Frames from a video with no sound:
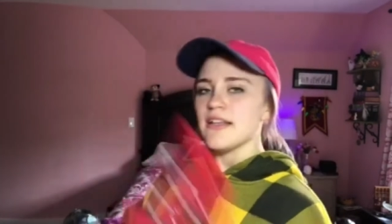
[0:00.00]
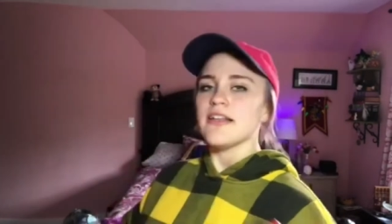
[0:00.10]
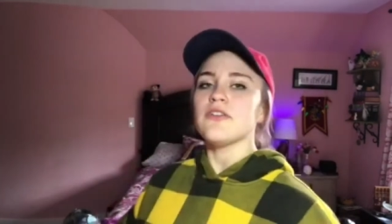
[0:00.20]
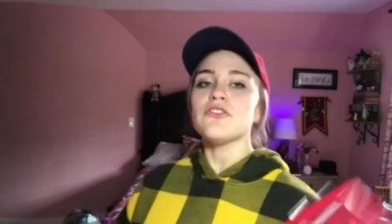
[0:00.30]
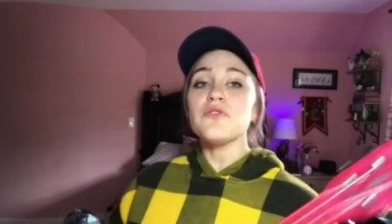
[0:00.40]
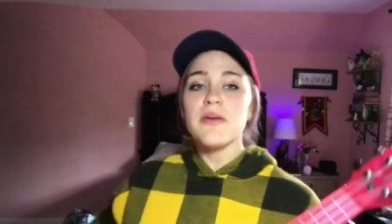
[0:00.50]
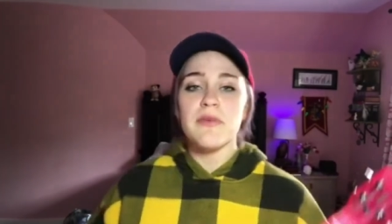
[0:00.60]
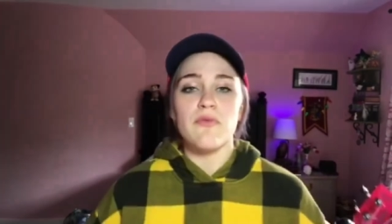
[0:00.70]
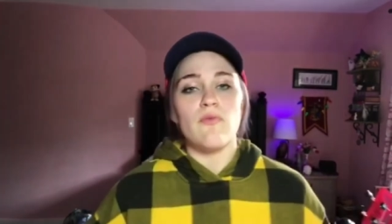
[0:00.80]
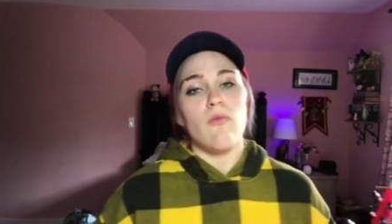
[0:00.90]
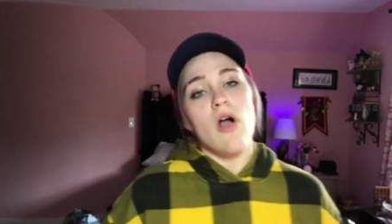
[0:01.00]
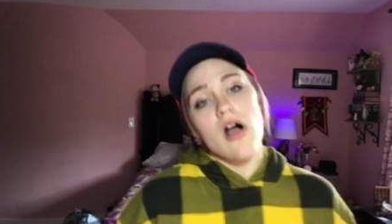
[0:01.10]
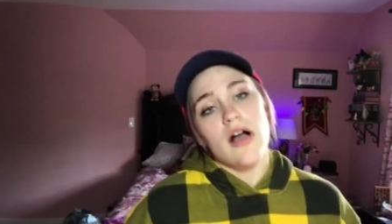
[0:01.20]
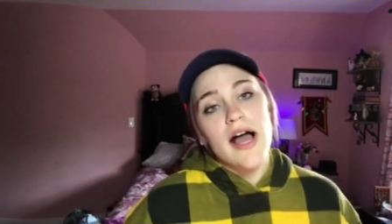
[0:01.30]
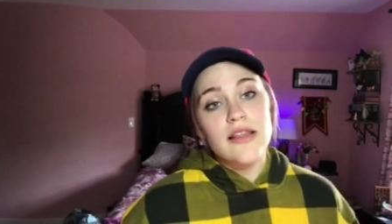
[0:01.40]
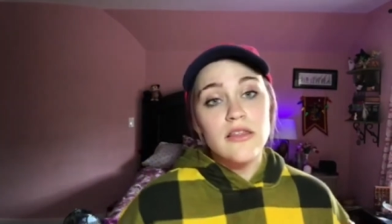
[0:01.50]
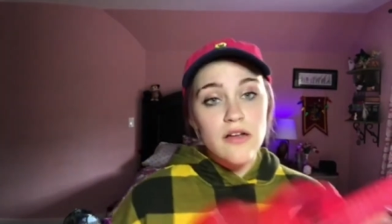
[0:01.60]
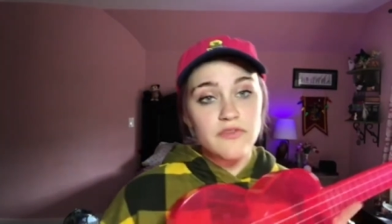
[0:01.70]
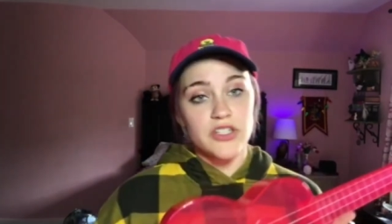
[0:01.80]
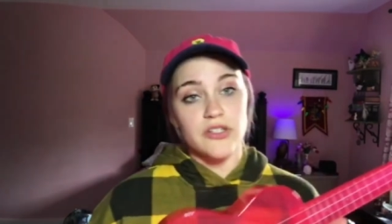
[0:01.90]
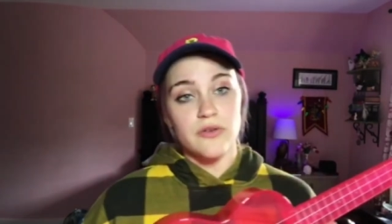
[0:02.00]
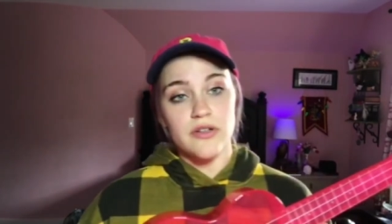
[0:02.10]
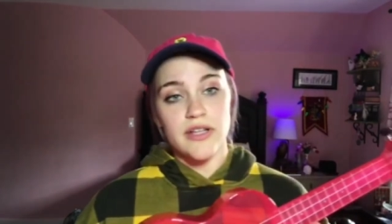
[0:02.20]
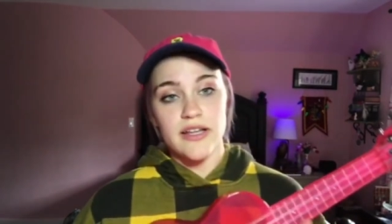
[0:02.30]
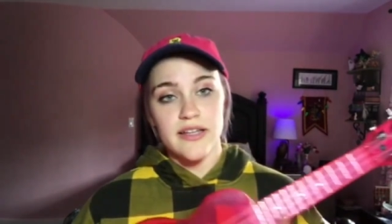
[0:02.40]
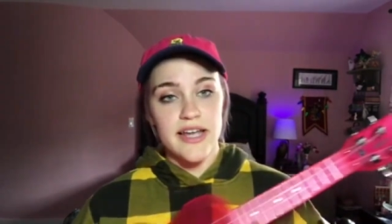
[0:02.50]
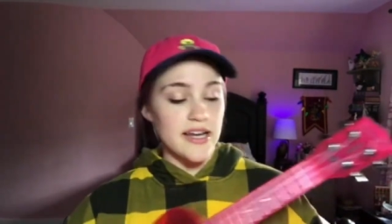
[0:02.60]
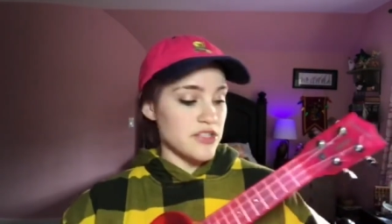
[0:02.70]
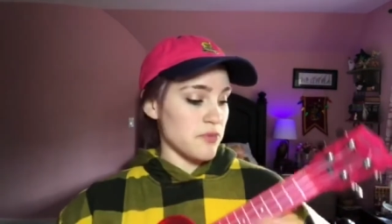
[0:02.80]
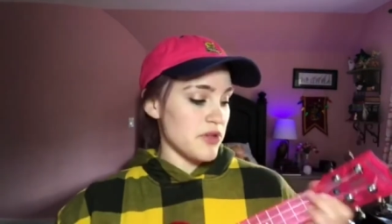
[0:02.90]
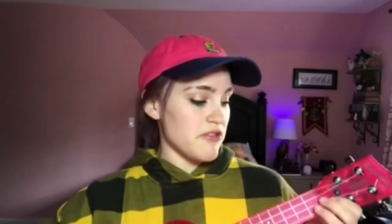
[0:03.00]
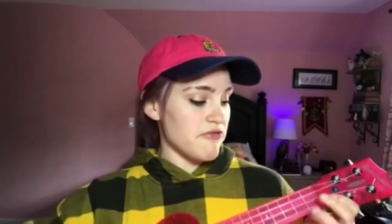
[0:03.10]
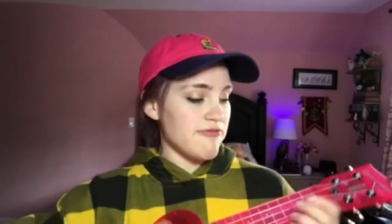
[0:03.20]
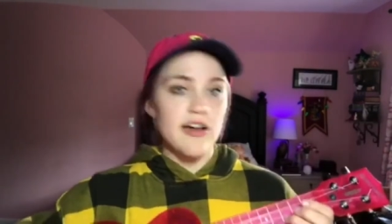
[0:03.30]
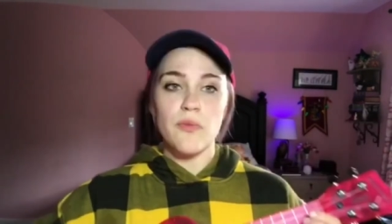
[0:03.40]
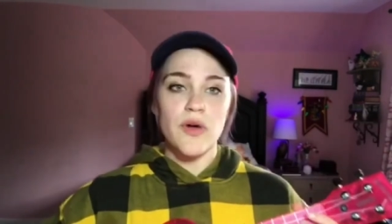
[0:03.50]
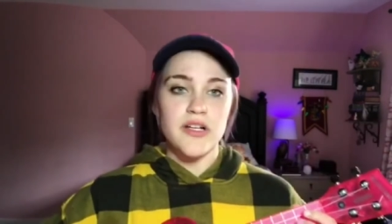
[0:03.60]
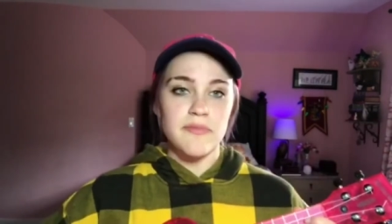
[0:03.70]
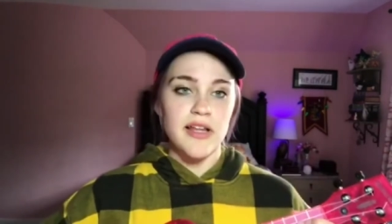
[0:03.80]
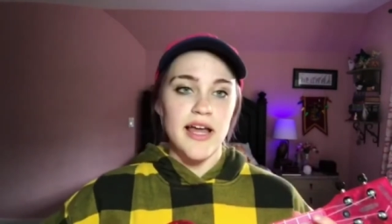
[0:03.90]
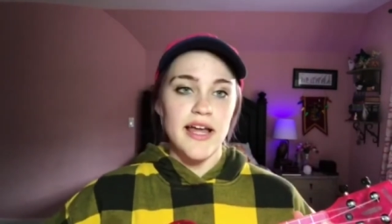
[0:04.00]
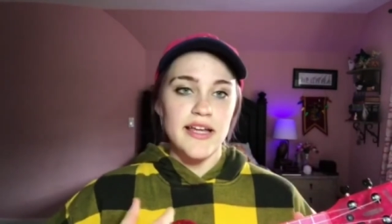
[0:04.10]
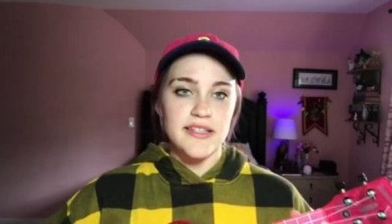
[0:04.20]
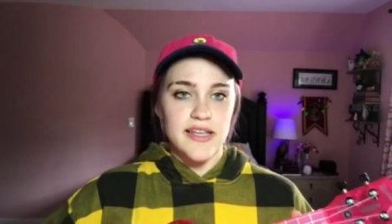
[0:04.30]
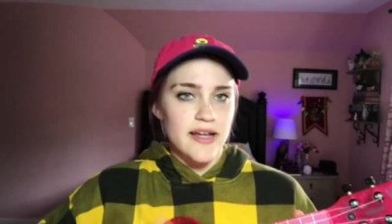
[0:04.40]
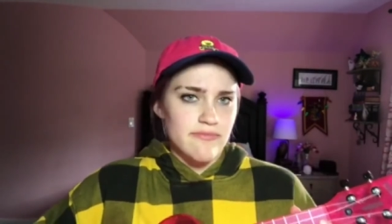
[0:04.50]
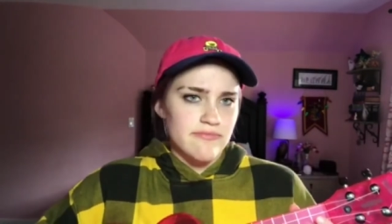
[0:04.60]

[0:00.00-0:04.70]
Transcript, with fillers: Now don't get me wrong, I love this ukulele and it's a really fun one to play. It's like